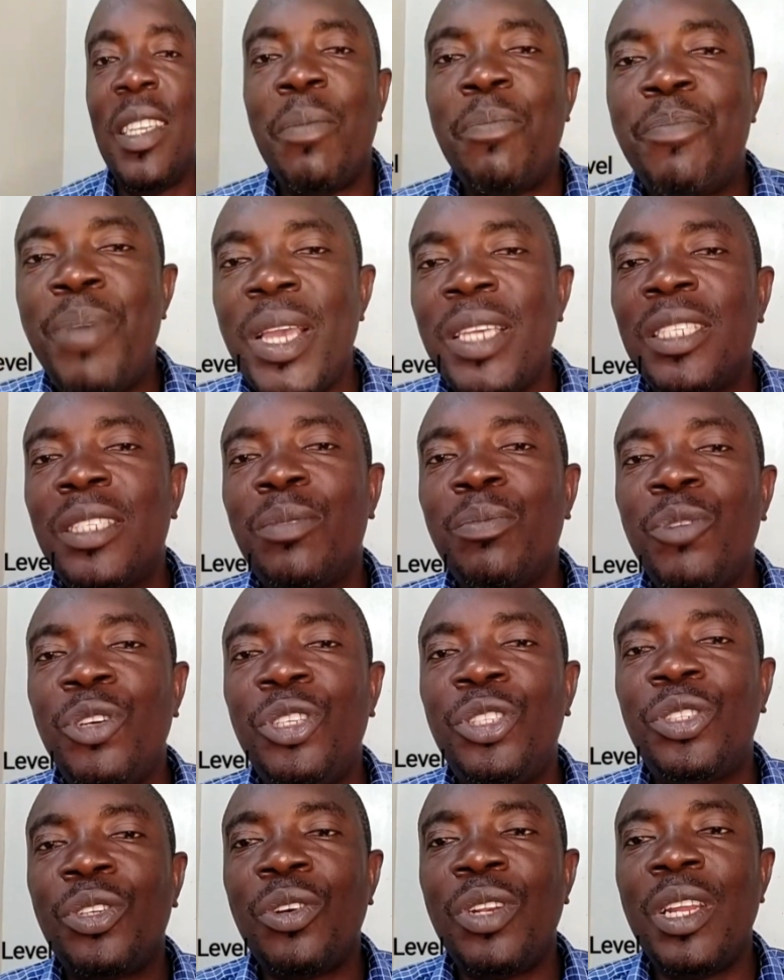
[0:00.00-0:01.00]
The best
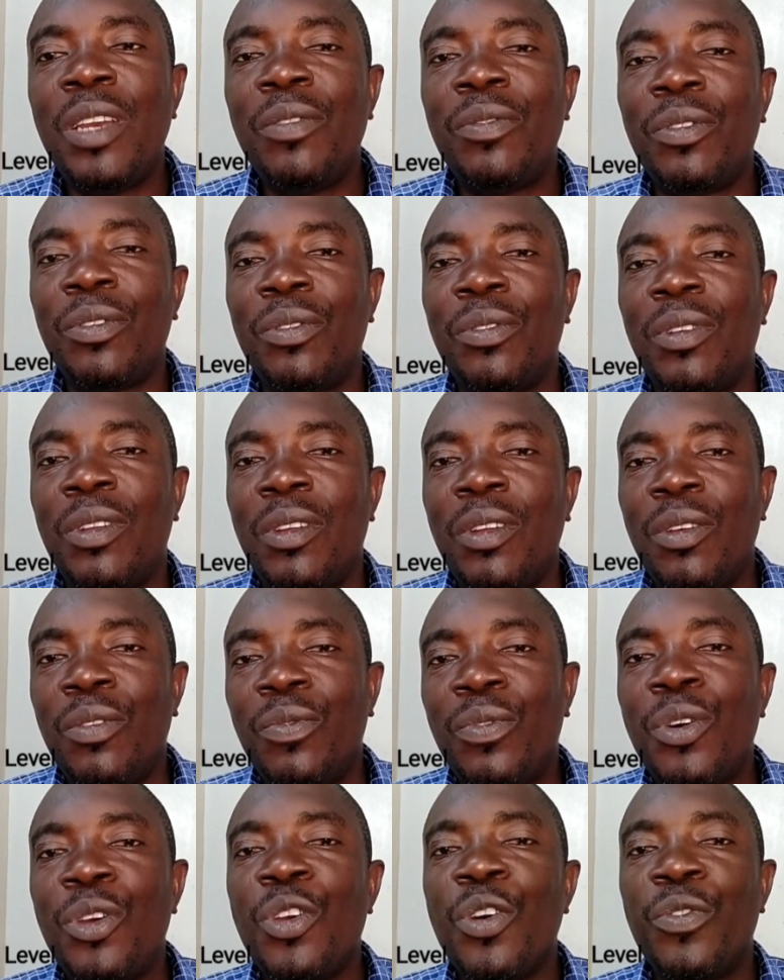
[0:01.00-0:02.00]
moisture level
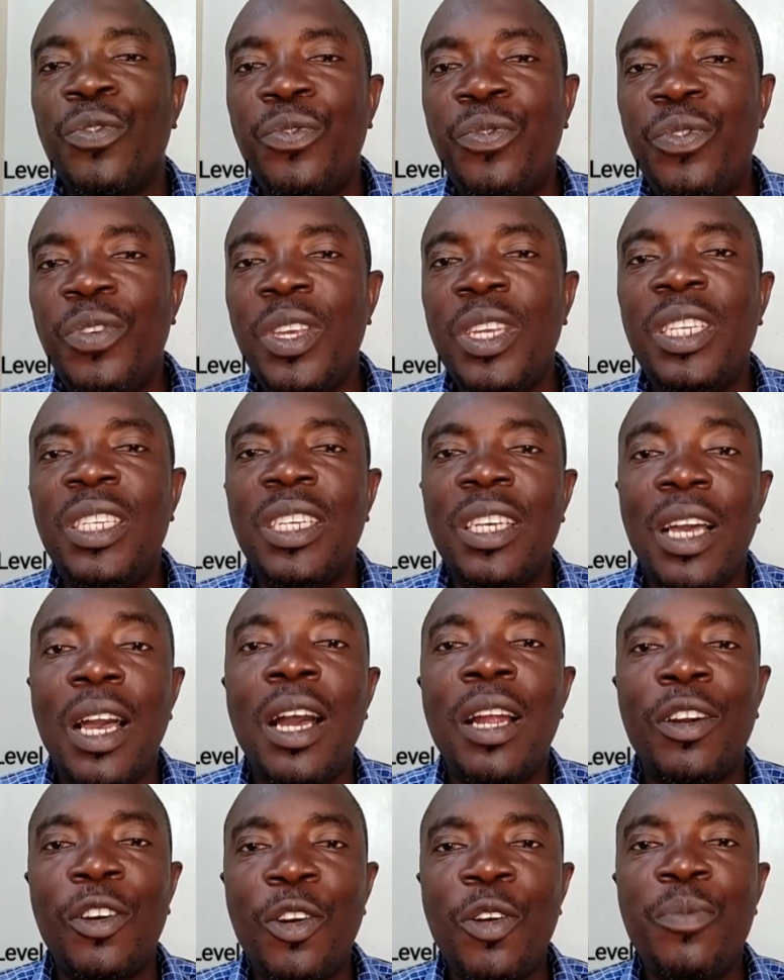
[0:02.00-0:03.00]
for your feed
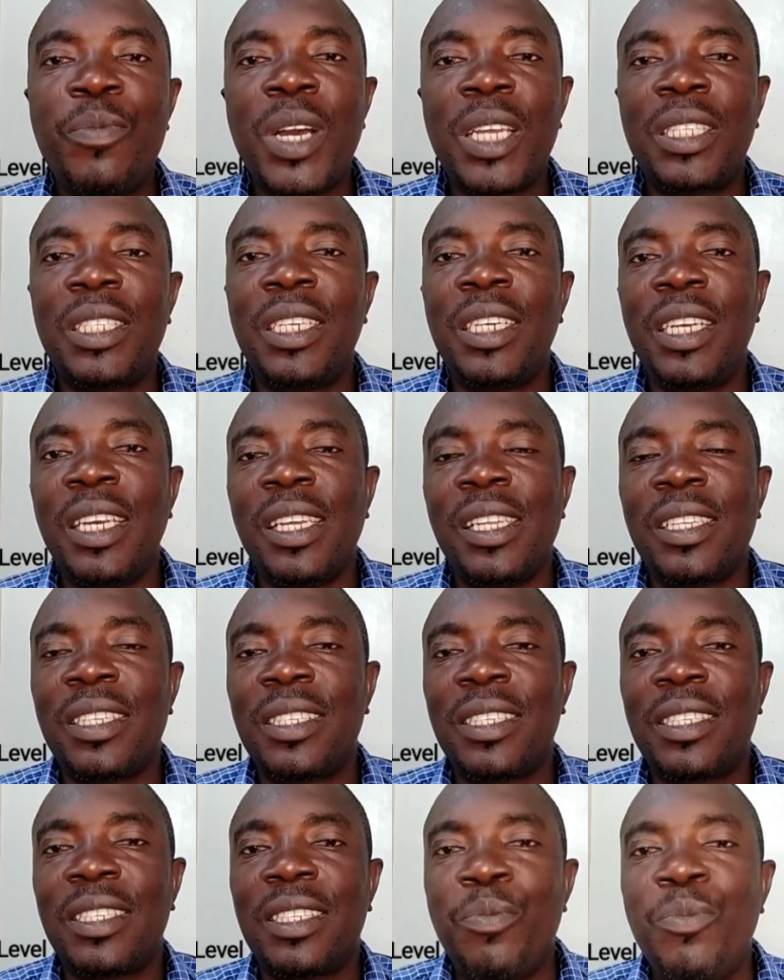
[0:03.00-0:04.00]
and raw
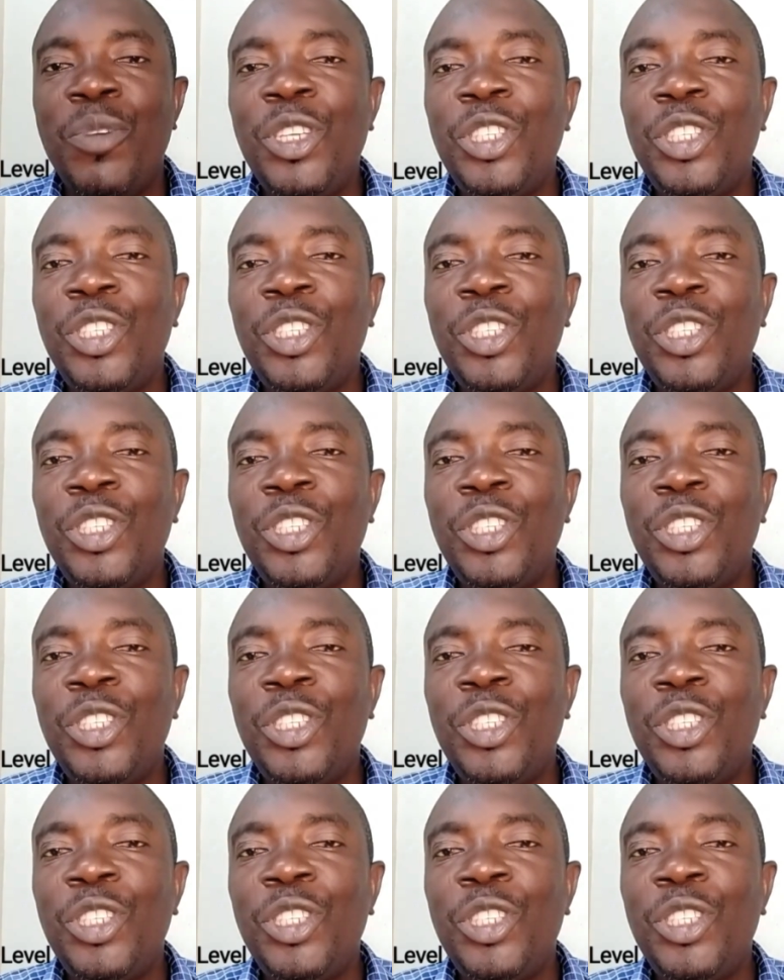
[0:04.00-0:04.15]
materials.